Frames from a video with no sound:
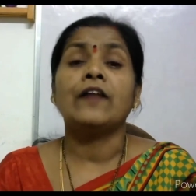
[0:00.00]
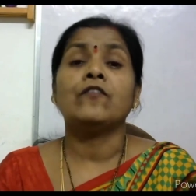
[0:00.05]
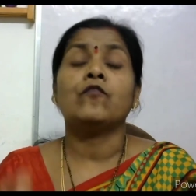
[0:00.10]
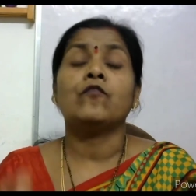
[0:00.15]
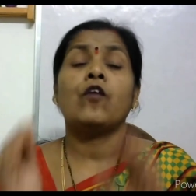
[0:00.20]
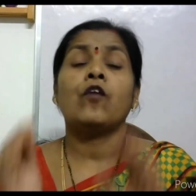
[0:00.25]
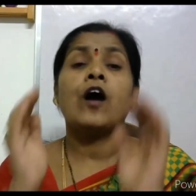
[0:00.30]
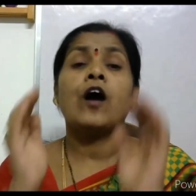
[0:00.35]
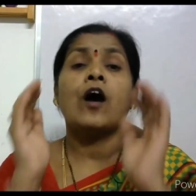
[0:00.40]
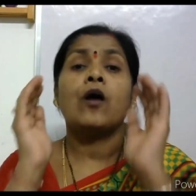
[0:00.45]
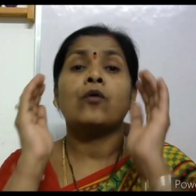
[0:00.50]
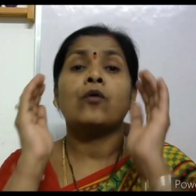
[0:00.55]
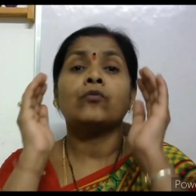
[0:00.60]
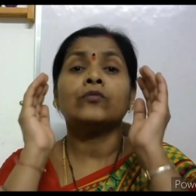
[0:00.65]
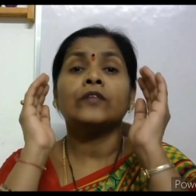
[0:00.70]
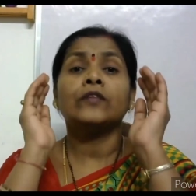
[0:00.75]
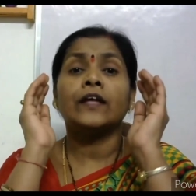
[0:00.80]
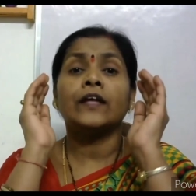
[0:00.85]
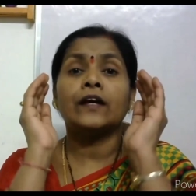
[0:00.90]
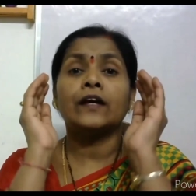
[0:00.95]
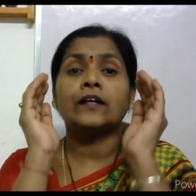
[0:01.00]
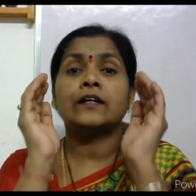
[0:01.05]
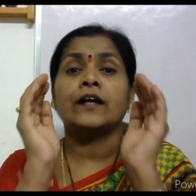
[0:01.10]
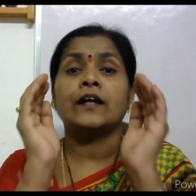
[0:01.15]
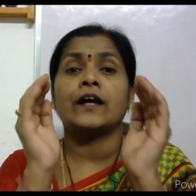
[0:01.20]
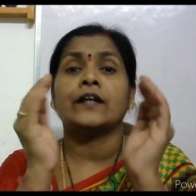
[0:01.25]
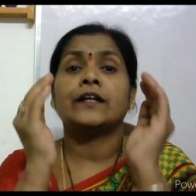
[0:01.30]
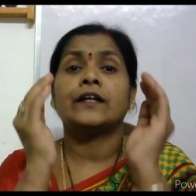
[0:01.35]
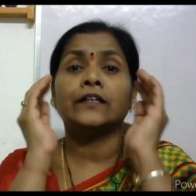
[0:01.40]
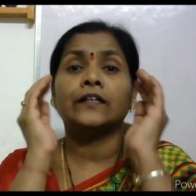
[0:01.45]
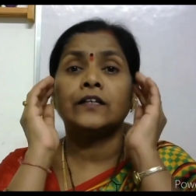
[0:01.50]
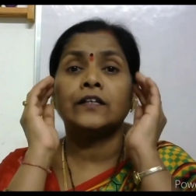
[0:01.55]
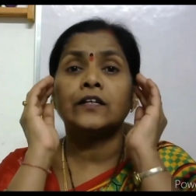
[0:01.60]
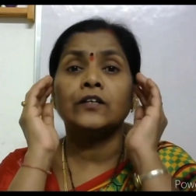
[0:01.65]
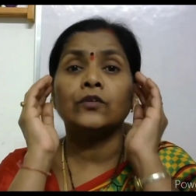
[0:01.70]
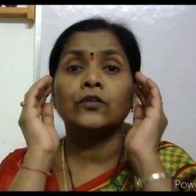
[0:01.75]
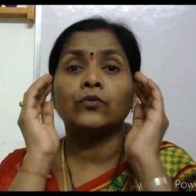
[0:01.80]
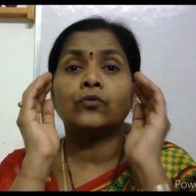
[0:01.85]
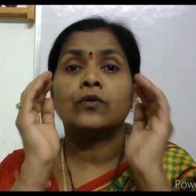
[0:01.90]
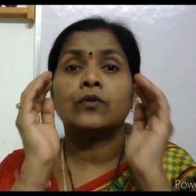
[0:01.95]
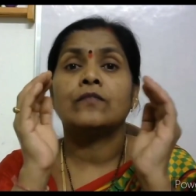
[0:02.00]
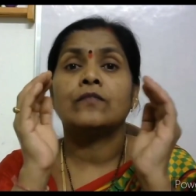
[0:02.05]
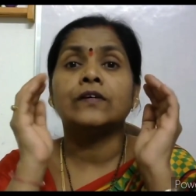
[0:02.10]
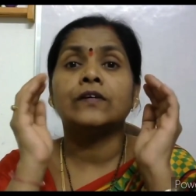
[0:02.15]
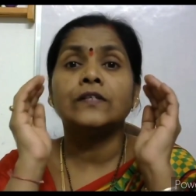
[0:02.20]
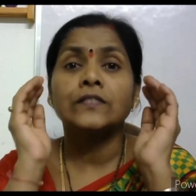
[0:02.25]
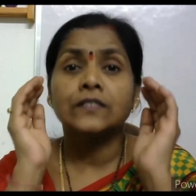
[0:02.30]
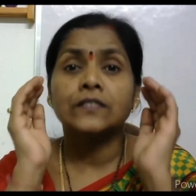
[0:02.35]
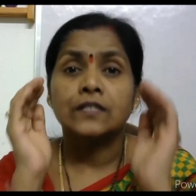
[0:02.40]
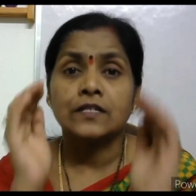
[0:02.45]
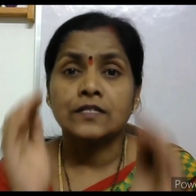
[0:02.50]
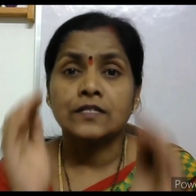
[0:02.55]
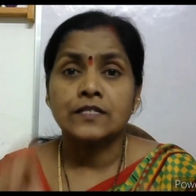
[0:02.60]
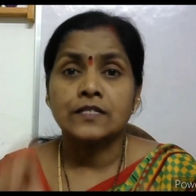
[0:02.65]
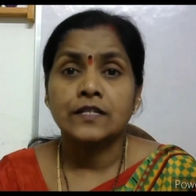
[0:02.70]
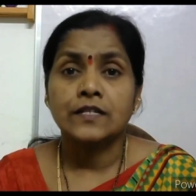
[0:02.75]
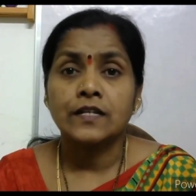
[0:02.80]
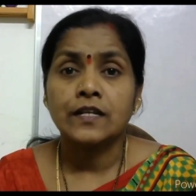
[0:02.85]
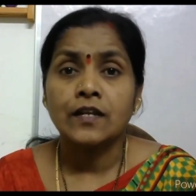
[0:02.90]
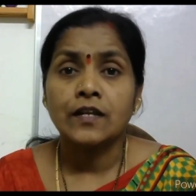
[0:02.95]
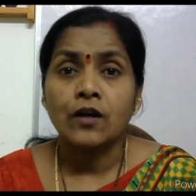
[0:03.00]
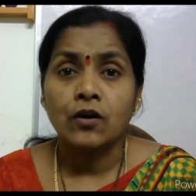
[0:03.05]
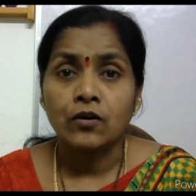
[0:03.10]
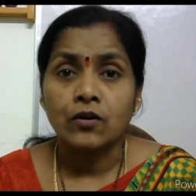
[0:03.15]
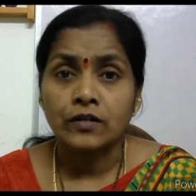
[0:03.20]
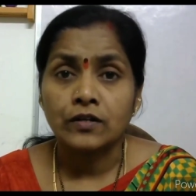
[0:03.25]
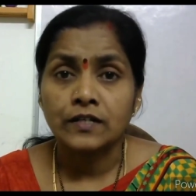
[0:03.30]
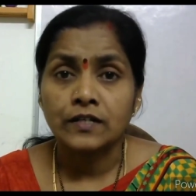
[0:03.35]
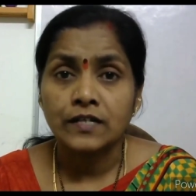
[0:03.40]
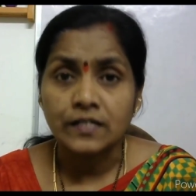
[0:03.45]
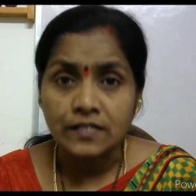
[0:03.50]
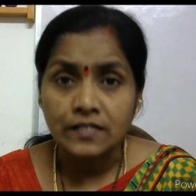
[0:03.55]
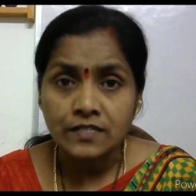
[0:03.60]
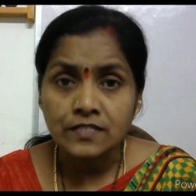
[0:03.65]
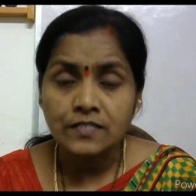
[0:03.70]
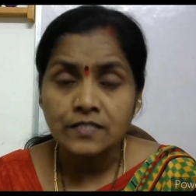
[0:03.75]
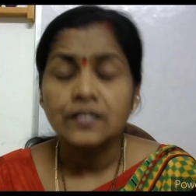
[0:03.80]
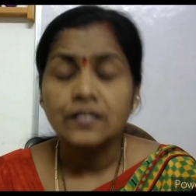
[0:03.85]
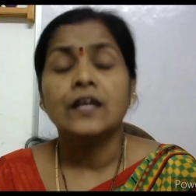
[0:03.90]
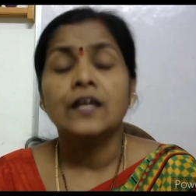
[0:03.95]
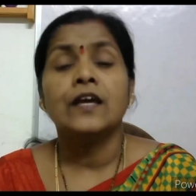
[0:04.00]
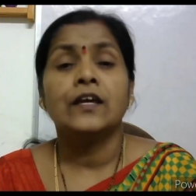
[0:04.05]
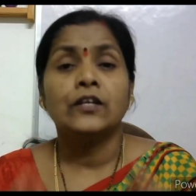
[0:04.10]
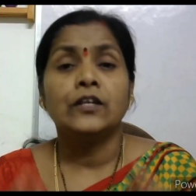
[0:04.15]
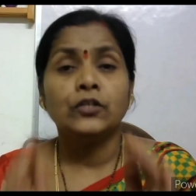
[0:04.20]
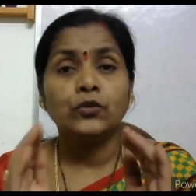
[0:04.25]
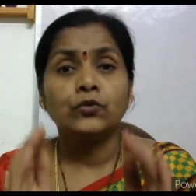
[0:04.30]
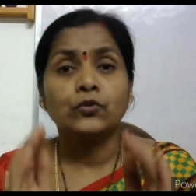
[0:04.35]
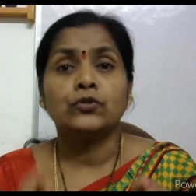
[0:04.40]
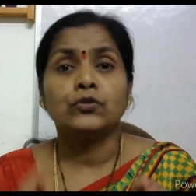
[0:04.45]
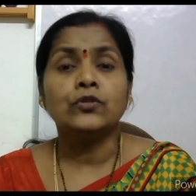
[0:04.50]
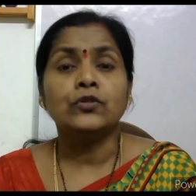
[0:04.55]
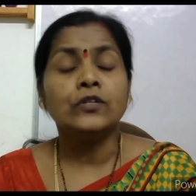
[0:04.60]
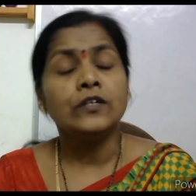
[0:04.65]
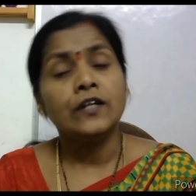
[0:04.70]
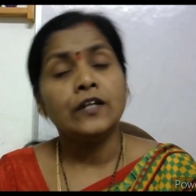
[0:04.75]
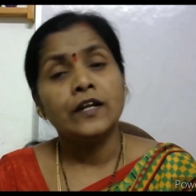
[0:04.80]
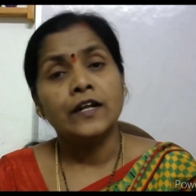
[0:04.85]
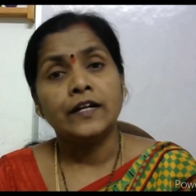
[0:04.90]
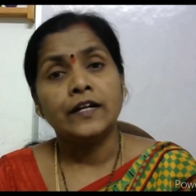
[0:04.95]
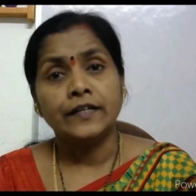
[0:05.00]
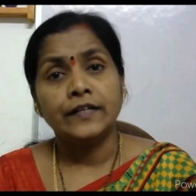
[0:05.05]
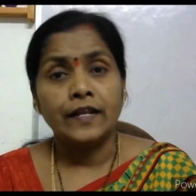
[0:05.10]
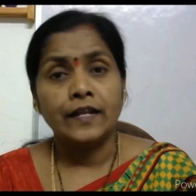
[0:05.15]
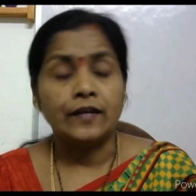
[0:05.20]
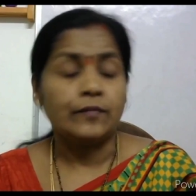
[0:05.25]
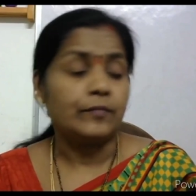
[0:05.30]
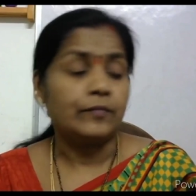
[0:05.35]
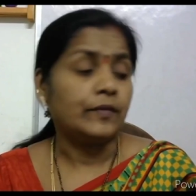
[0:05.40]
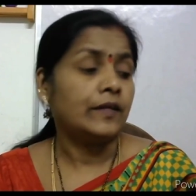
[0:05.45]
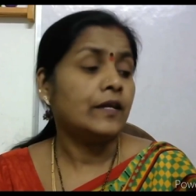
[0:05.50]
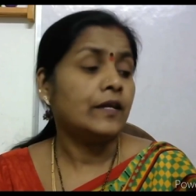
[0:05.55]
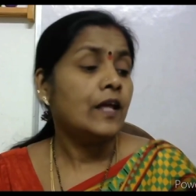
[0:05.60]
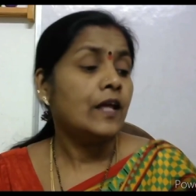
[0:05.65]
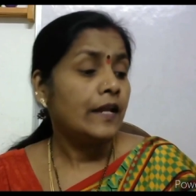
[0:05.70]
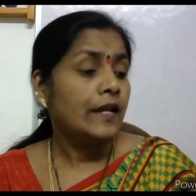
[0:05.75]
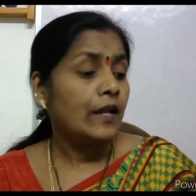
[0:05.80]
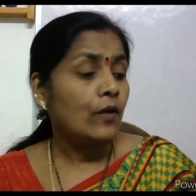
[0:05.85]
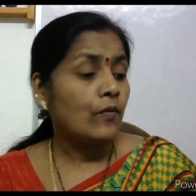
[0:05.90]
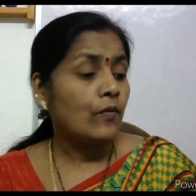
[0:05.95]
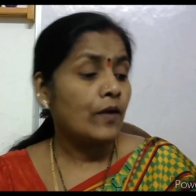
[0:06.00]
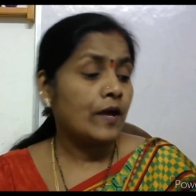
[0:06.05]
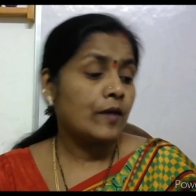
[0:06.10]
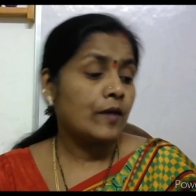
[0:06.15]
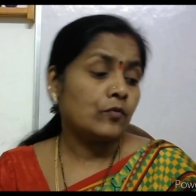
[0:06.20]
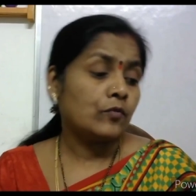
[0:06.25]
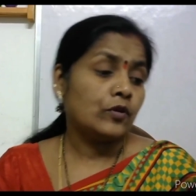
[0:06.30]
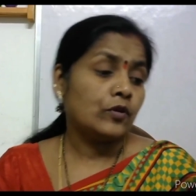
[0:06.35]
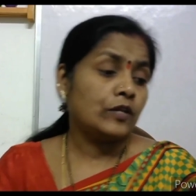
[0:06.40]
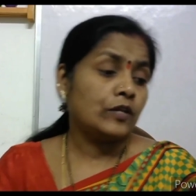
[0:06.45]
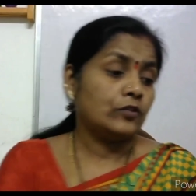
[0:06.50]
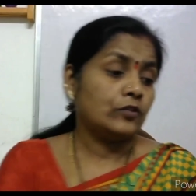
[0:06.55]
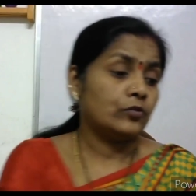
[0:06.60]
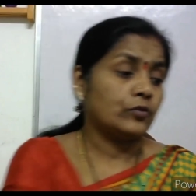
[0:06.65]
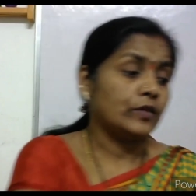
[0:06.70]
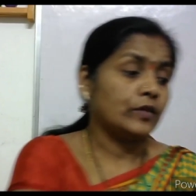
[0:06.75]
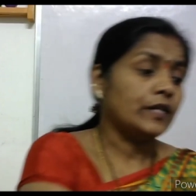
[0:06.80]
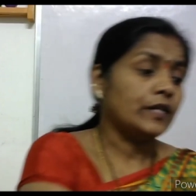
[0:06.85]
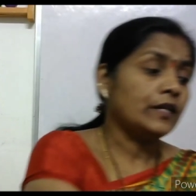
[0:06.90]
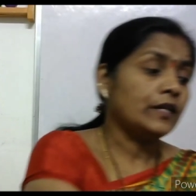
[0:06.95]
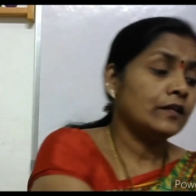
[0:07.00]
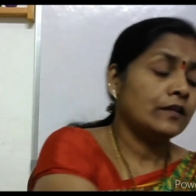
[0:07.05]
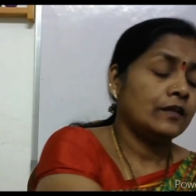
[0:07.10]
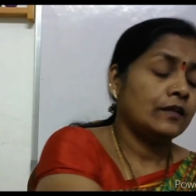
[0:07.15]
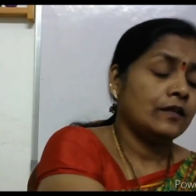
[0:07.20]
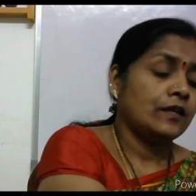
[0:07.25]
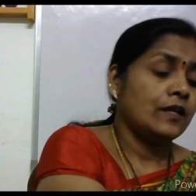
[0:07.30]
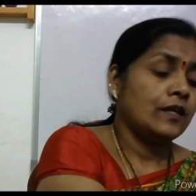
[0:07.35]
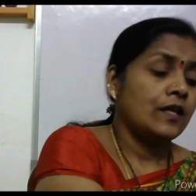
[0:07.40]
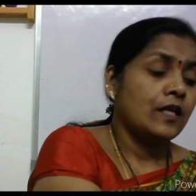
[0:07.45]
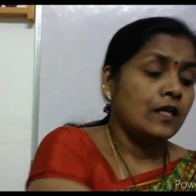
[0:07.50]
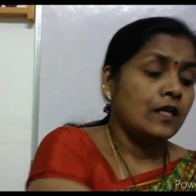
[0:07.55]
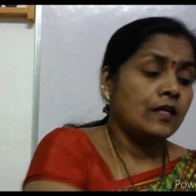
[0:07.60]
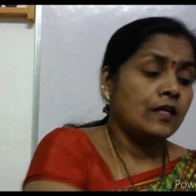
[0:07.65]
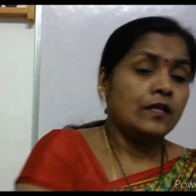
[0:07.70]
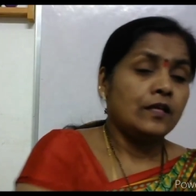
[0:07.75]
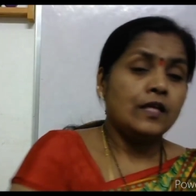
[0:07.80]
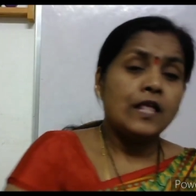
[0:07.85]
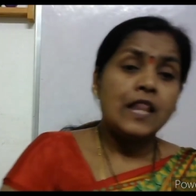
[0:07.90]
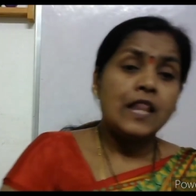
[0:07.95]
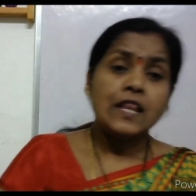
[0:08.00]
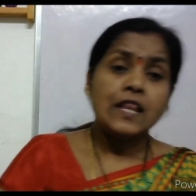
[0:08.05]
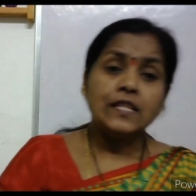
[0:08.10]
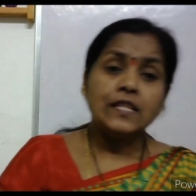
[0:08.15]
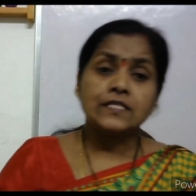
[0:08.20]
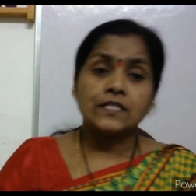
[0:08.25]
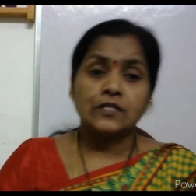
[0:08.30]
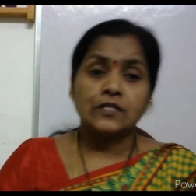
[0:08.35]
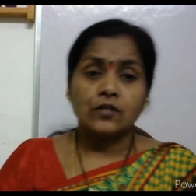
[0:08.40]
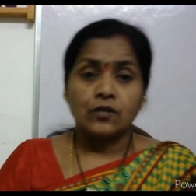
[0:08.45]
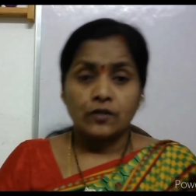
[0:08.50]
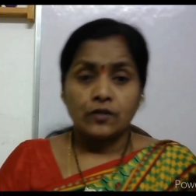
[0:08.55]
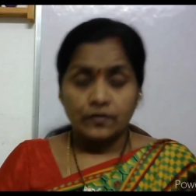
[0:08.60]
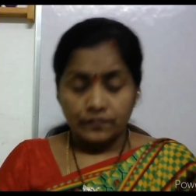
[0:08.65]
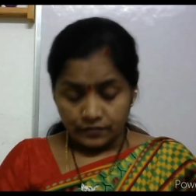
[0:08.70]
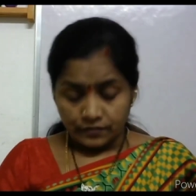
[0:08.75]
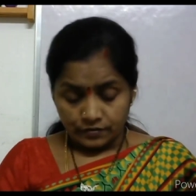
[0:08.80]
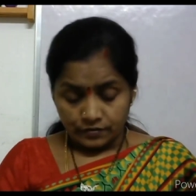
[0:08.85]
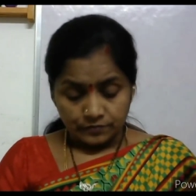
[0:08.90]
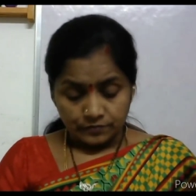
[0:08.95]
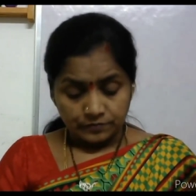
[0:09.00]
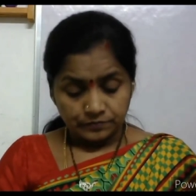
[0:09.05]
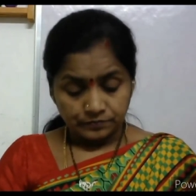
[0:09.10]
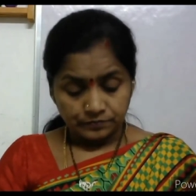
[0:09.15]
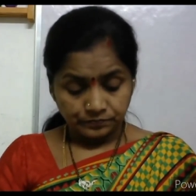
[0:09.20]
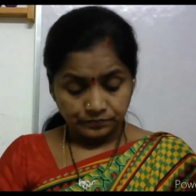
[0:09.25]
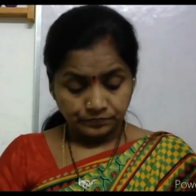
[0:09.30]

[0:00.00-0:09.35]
and how they are connected to our sensory organs. You should tell me. Now I am going to read. Listen all of you.